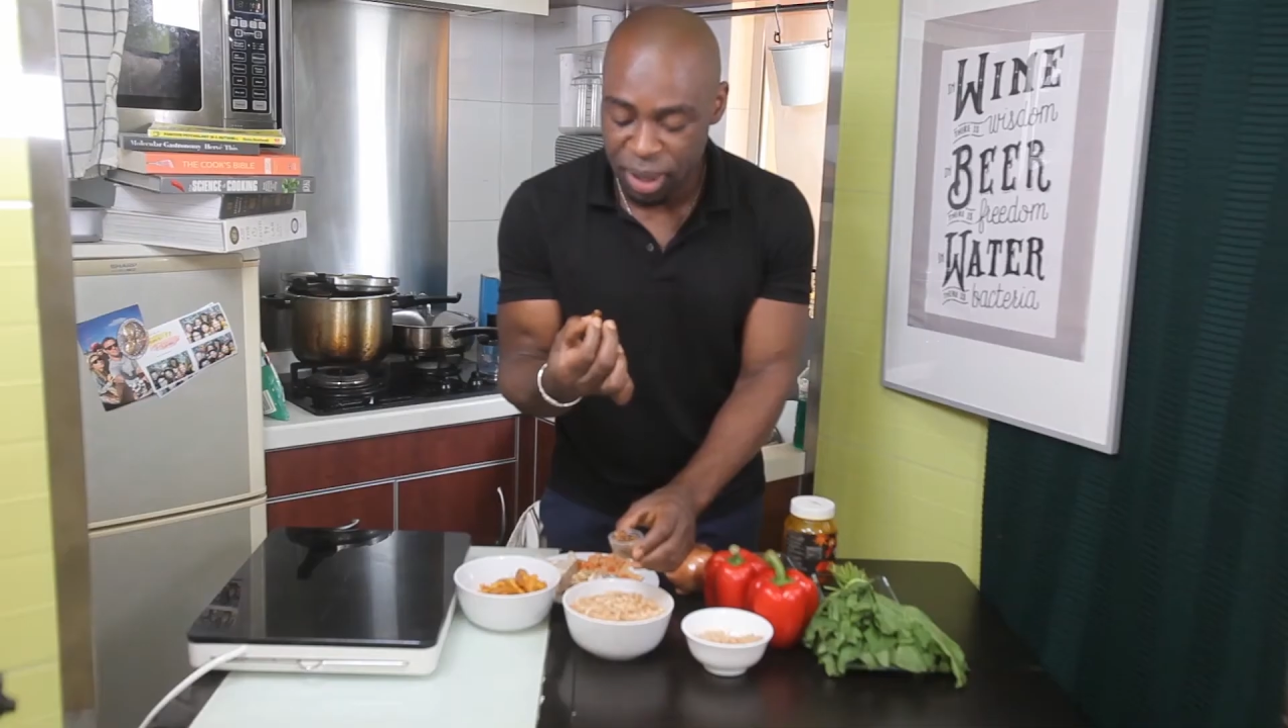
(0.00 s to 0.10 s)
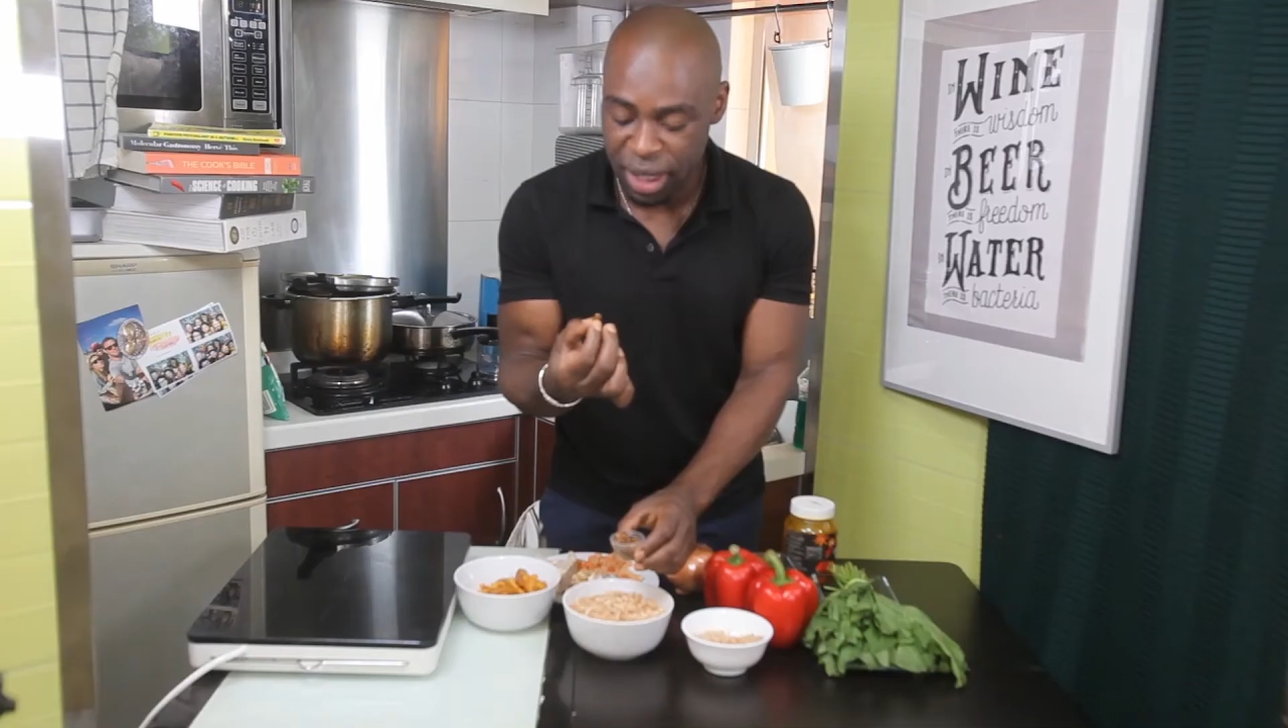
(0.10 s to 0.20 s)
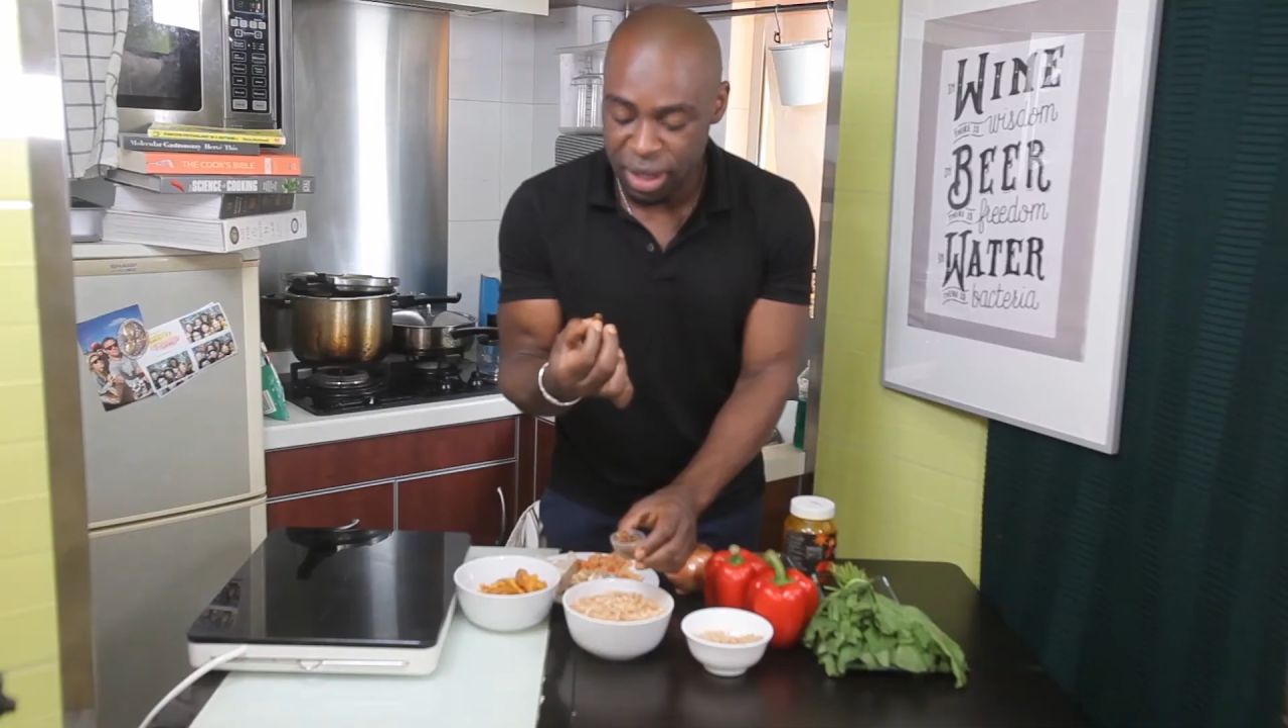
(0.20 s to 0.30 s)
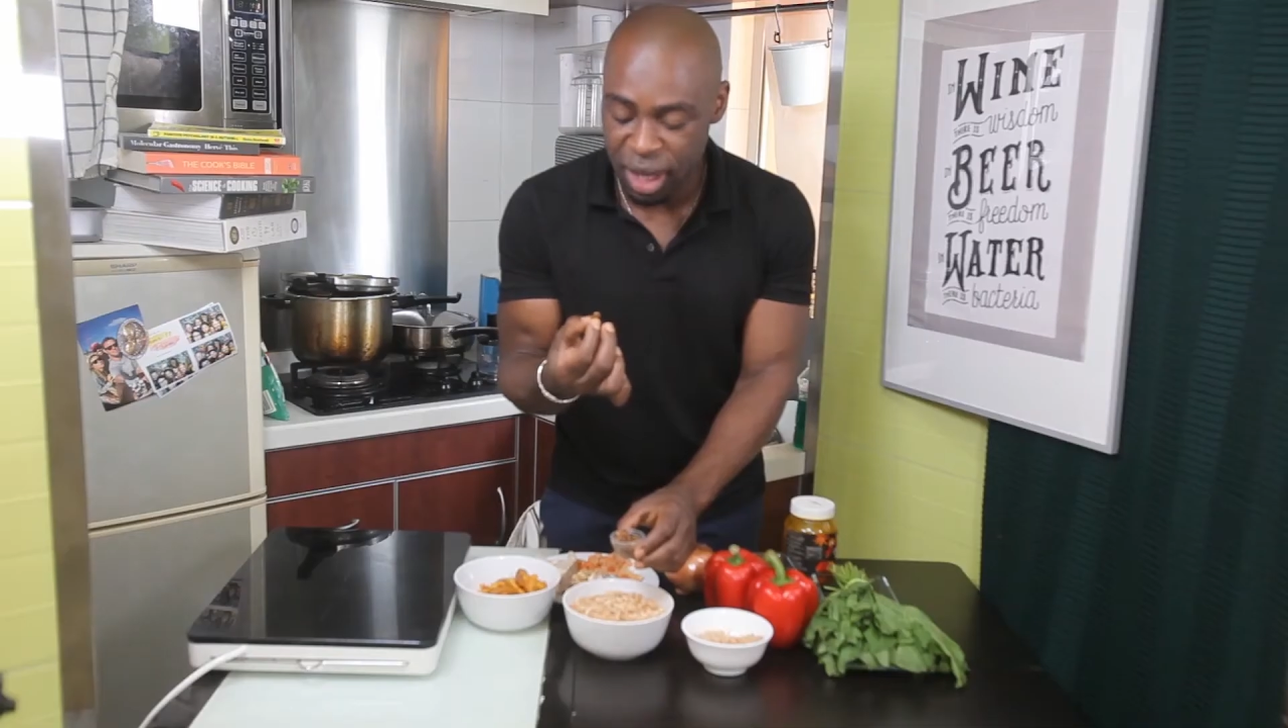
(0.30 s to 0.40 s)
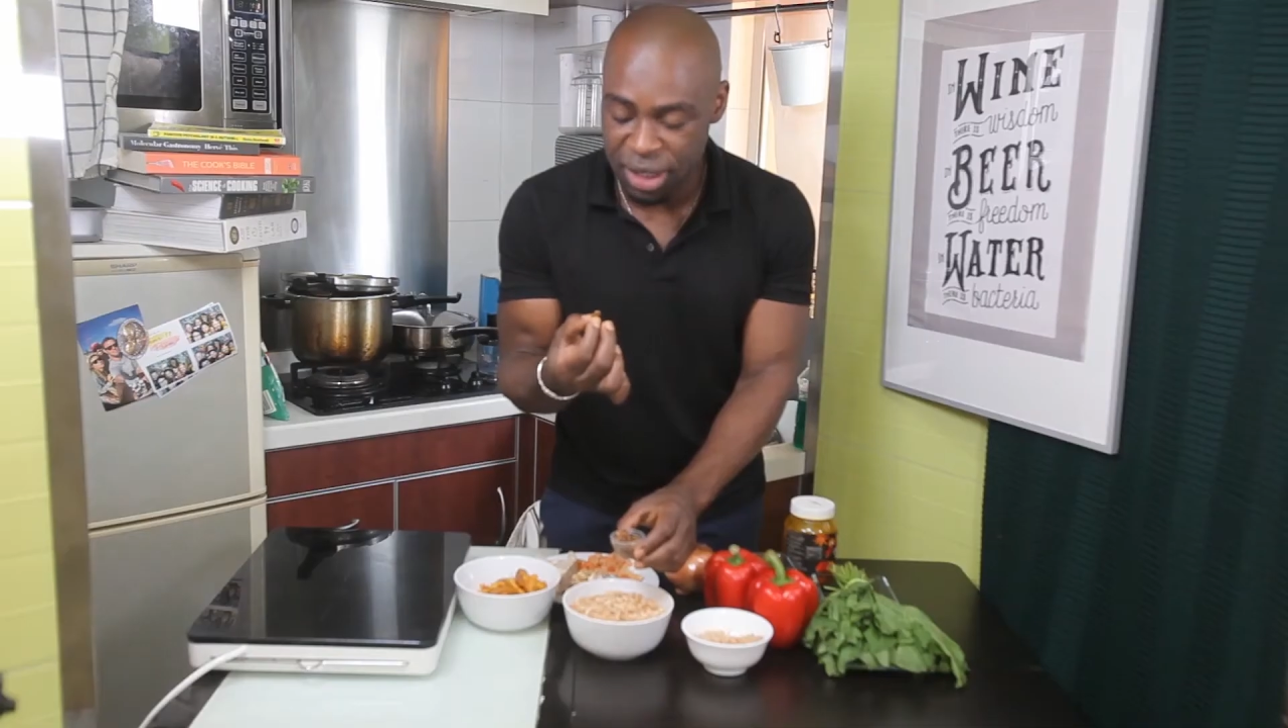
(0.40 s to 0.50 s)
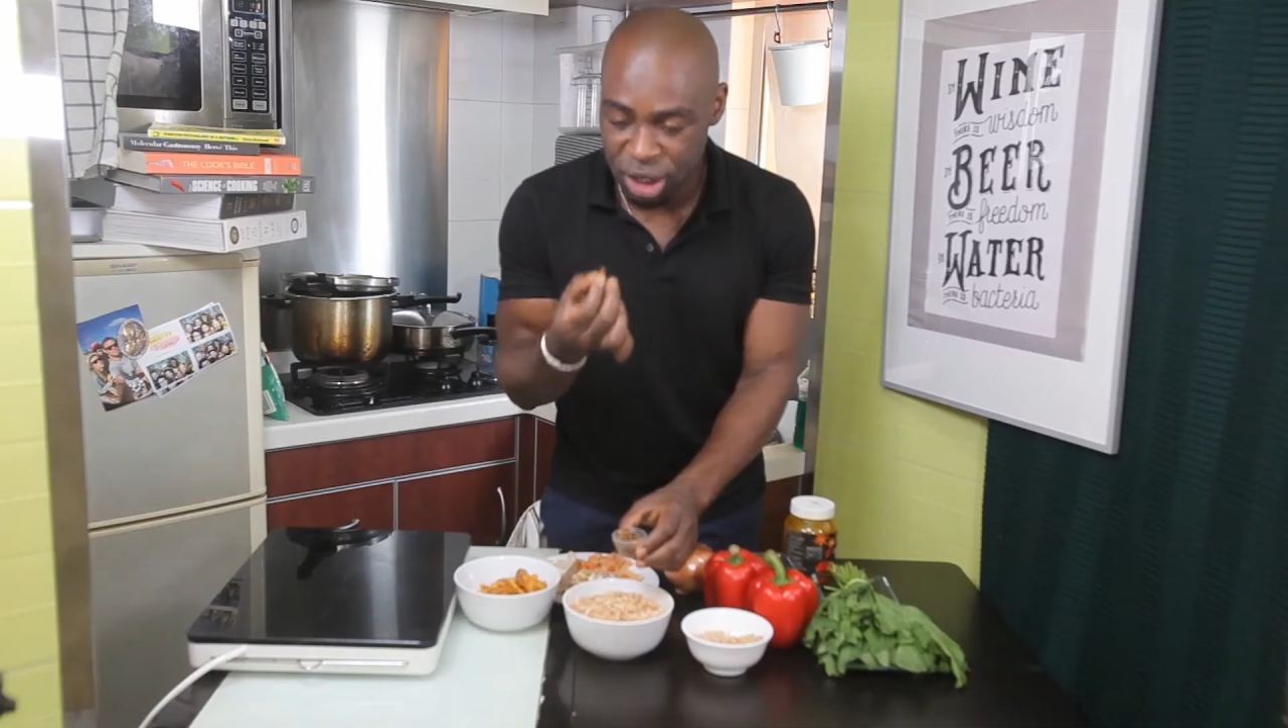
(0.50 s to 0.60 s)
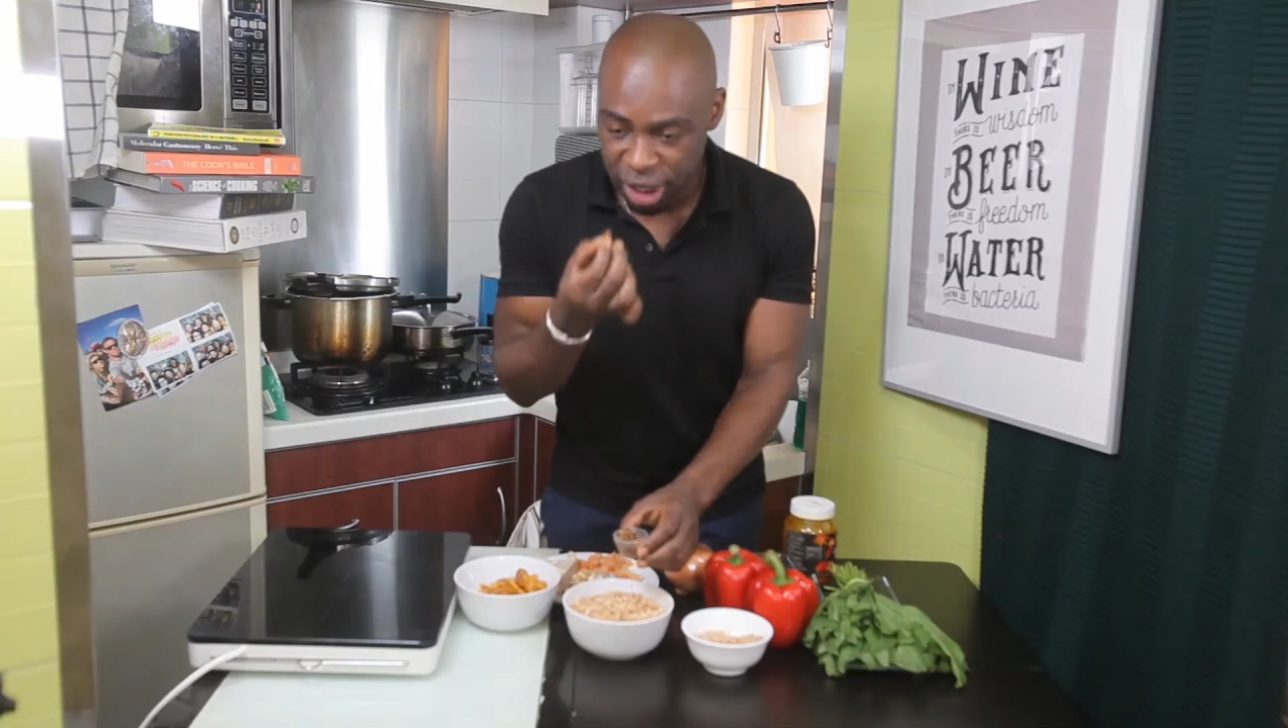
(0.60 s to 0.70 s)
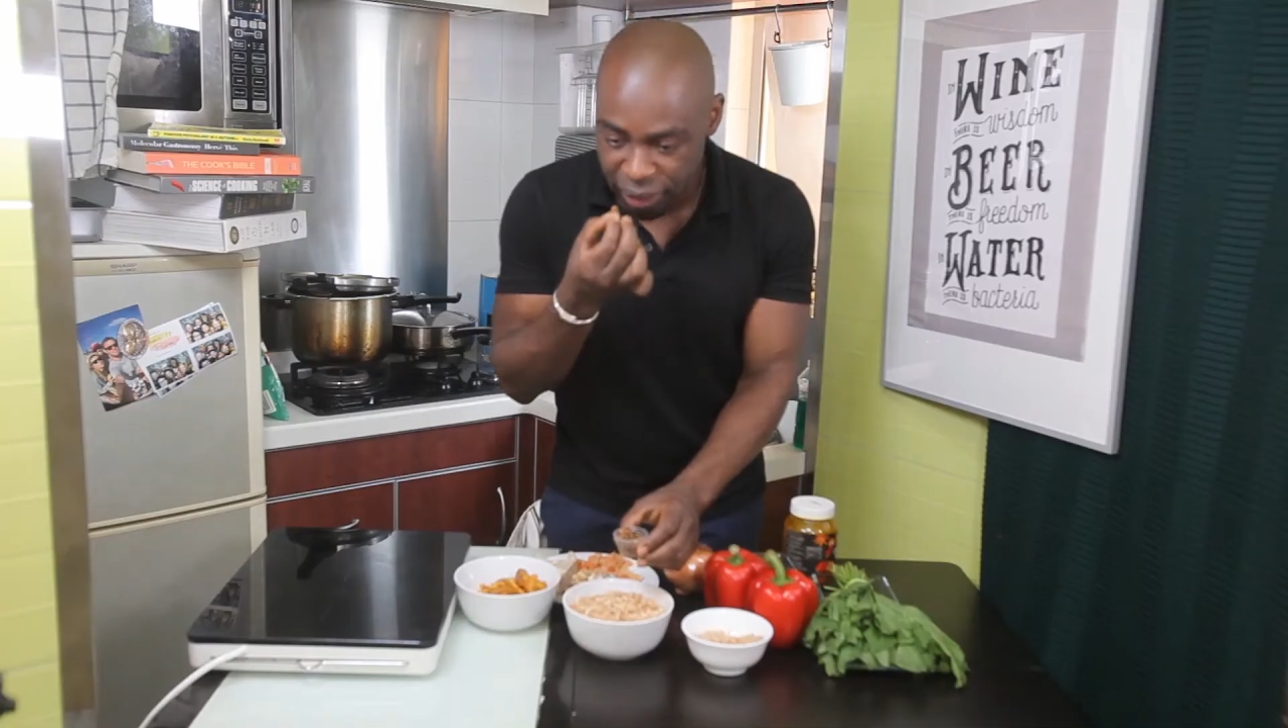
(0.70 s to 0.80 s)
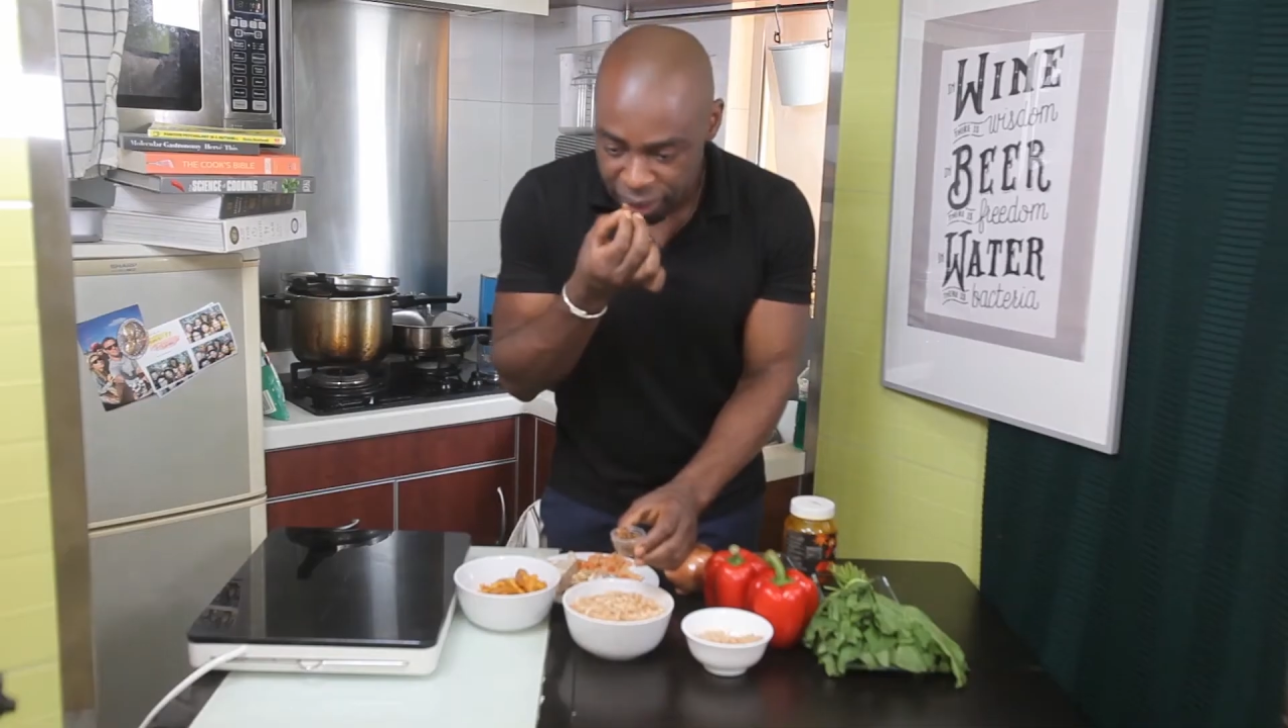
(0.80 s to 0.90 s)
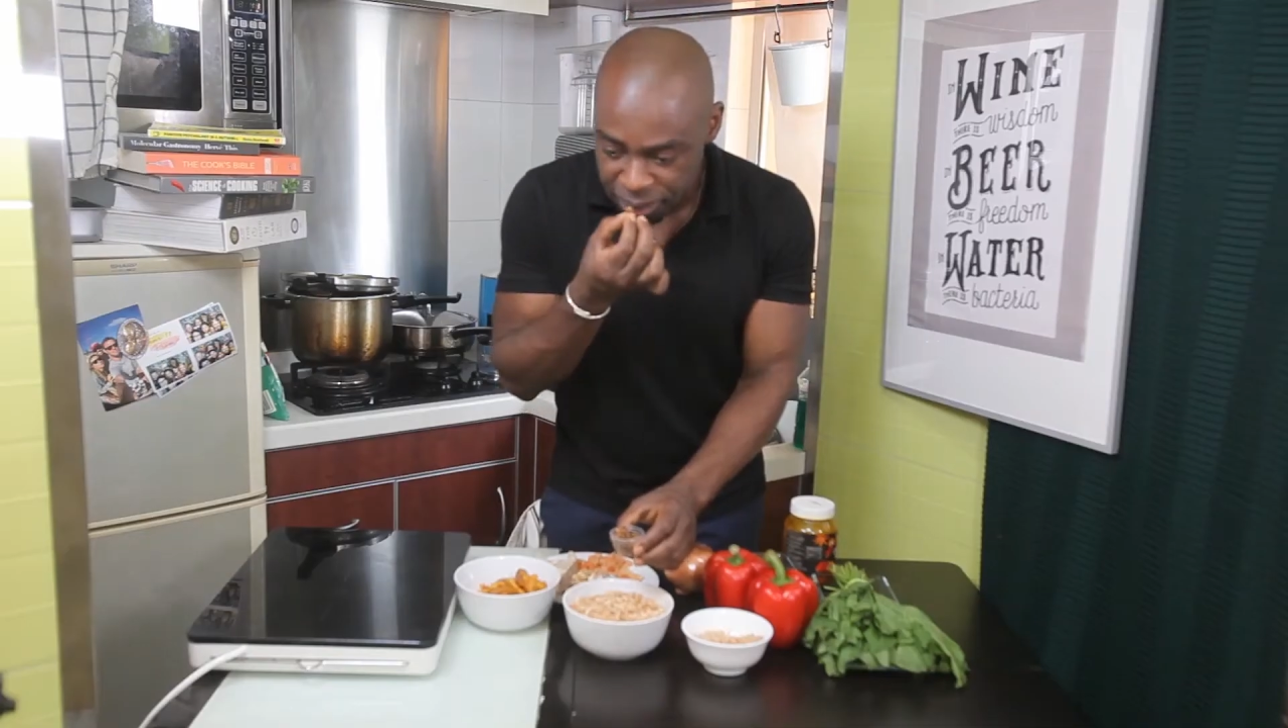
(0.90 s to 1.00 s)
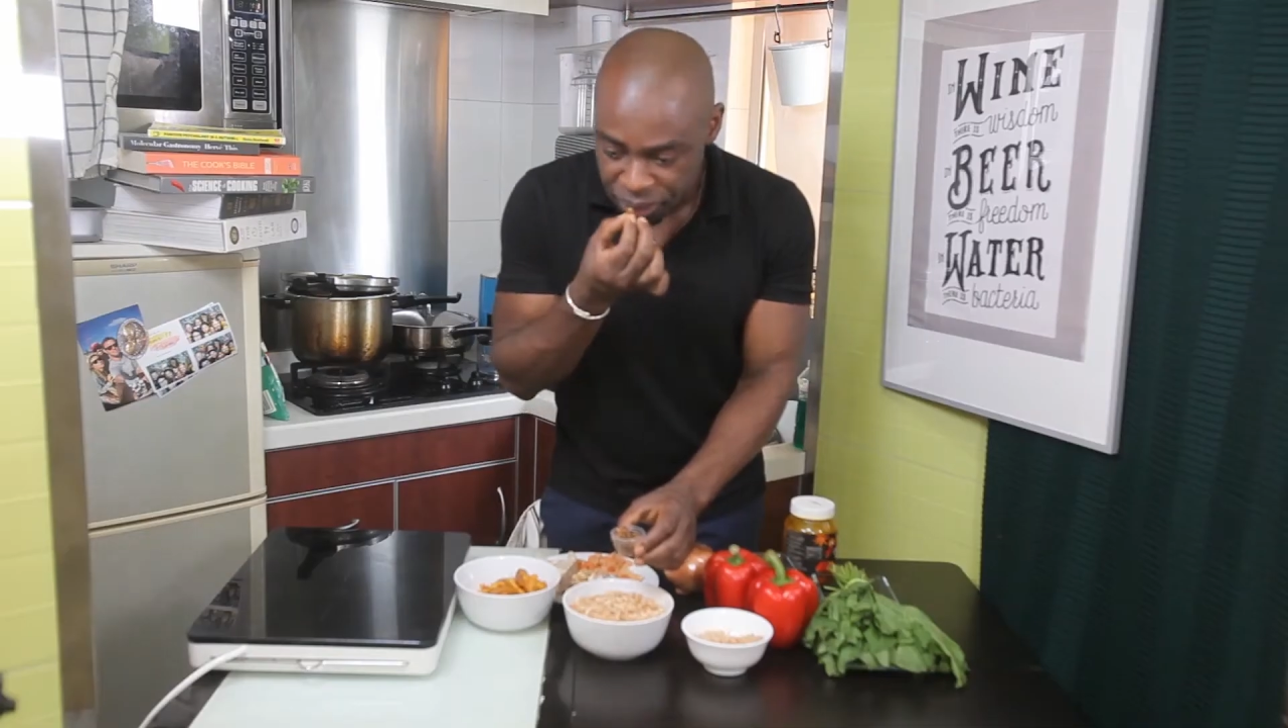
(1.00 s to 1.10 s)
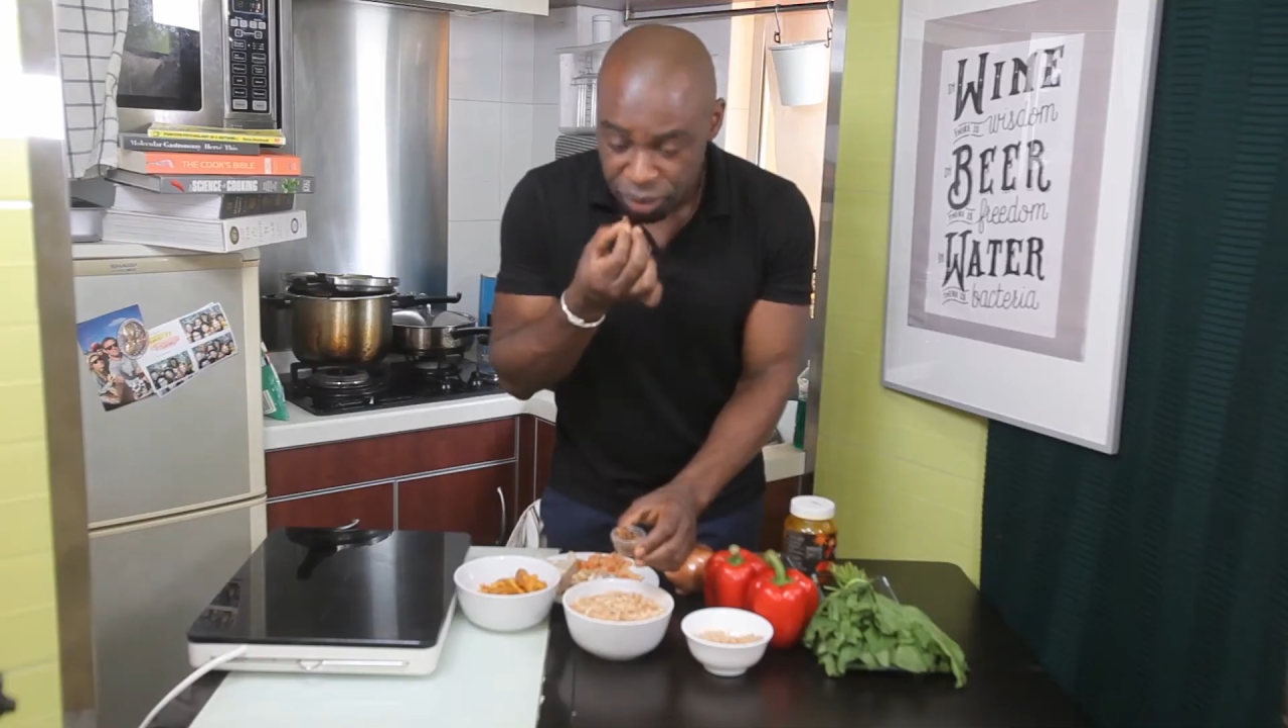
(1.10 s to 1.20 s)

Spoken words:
in Nigeria.